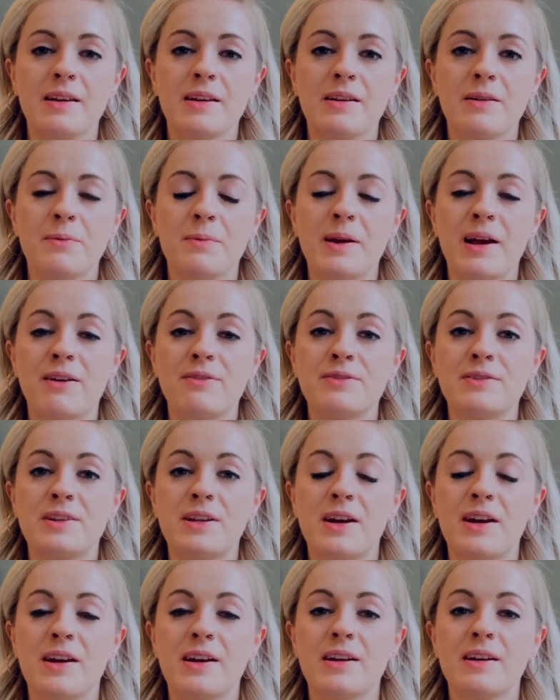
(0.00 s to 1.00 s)
We have
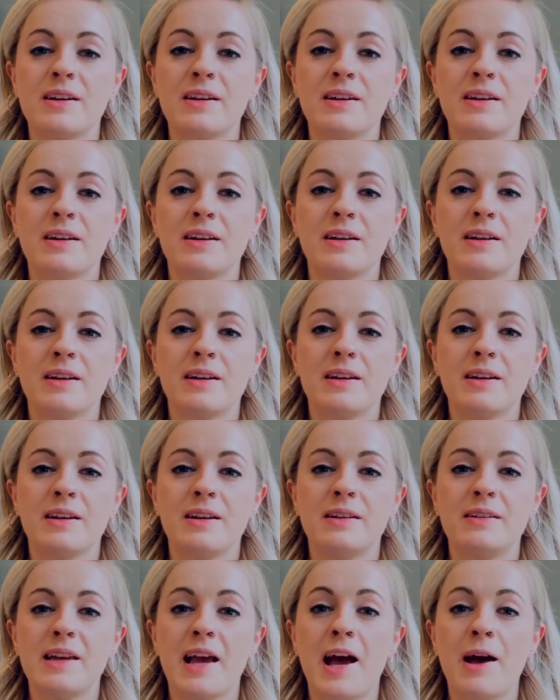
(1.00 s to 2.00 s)
to
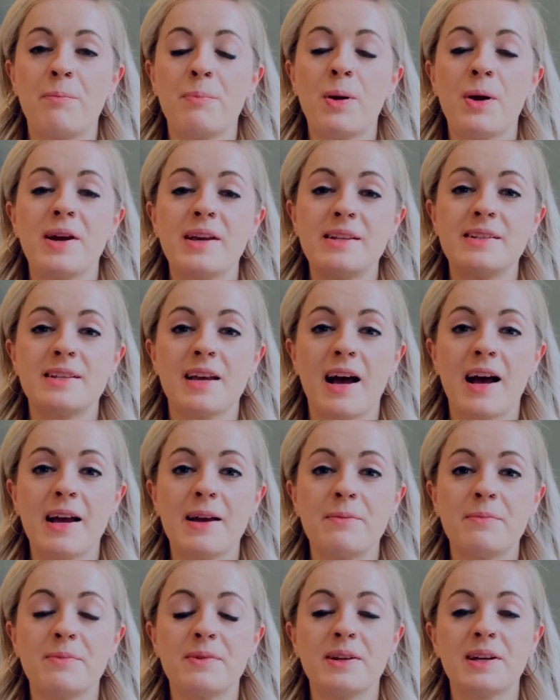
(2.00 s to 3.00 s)
put in
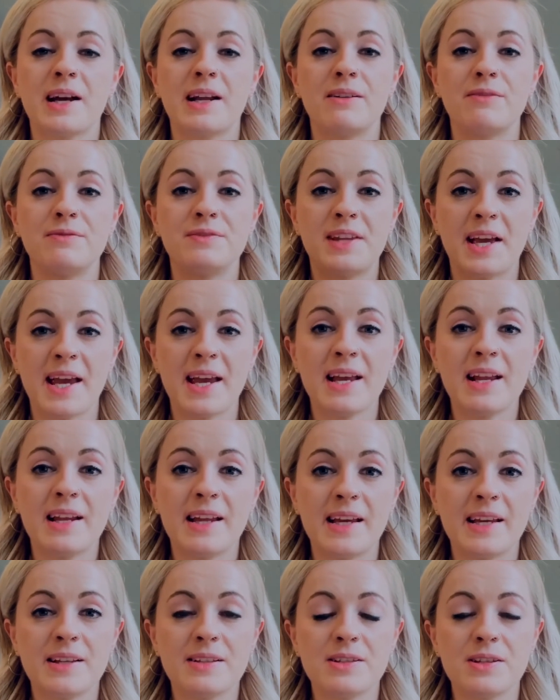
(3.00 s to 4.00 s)
time kind of
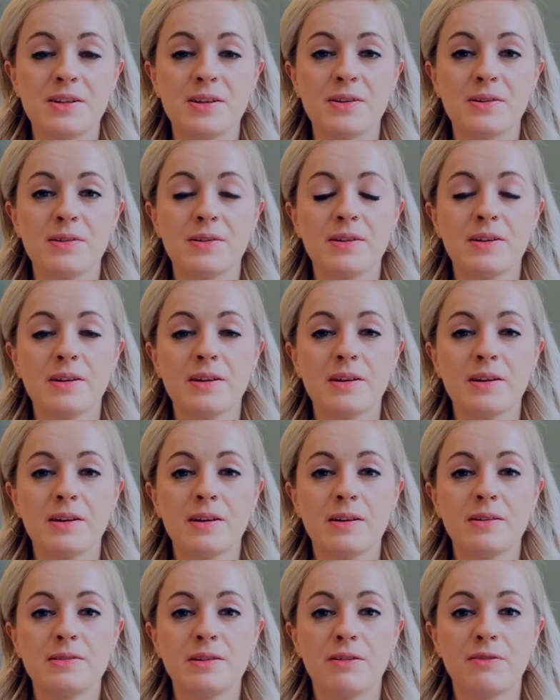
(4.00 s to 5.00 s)
daily
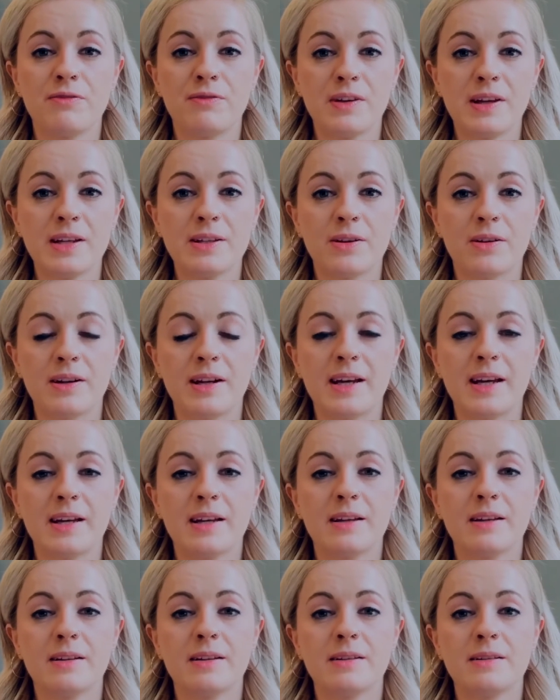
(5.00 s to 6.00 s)
to feed on it,
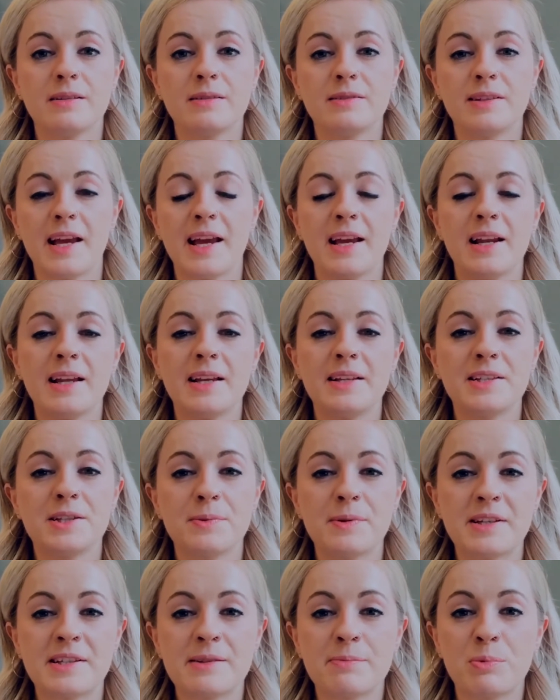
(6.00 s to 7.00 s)
daily to
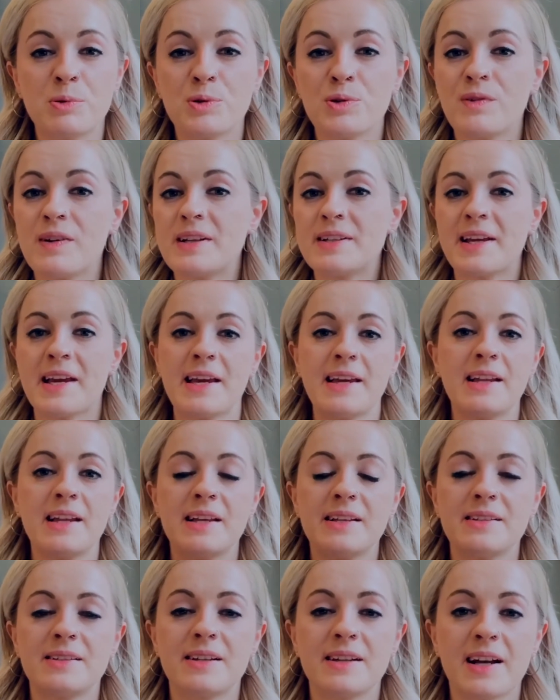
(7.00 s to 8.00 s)
explore it, daily
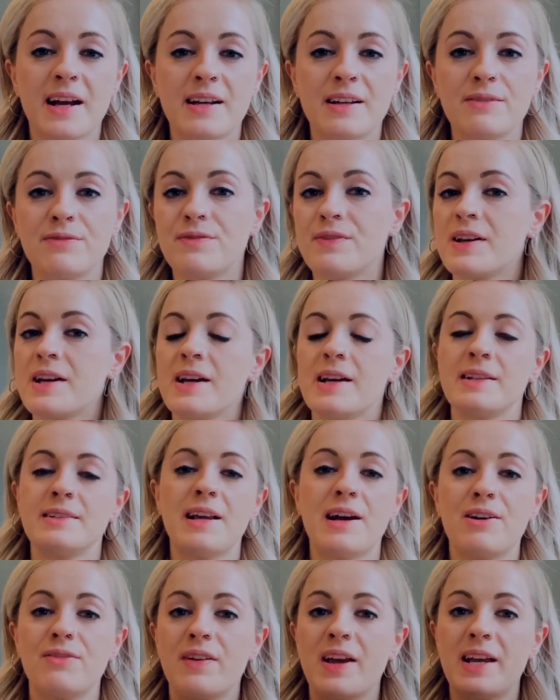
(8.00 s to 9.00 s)
to kind of
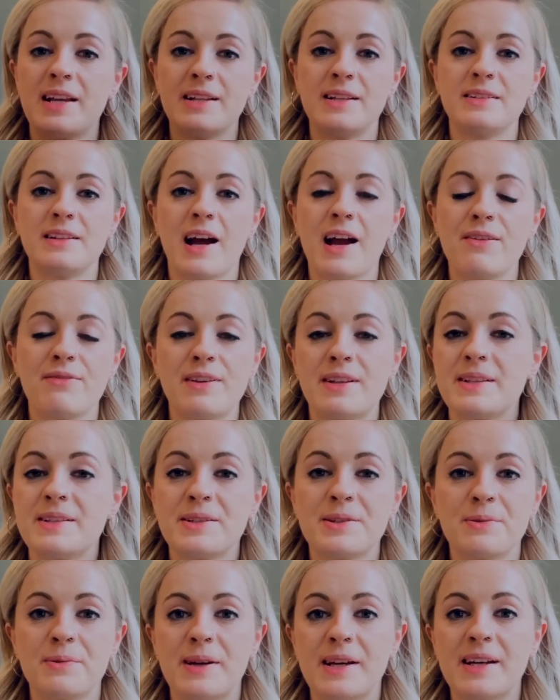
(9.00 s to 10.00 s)
dive
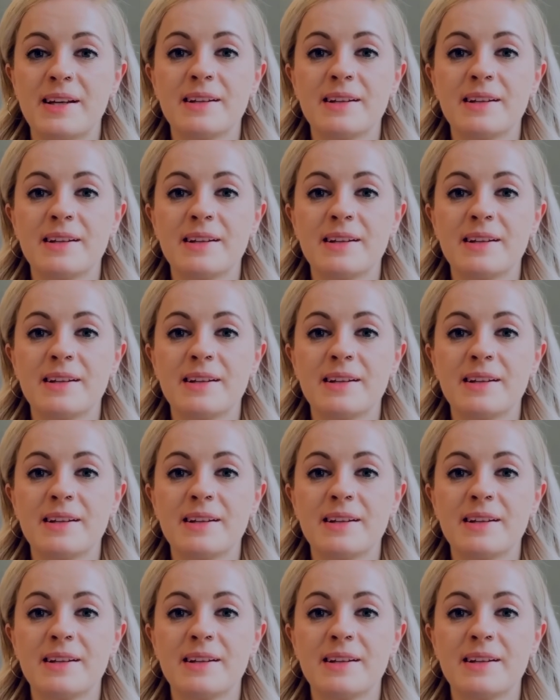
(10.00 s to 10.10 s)
into it.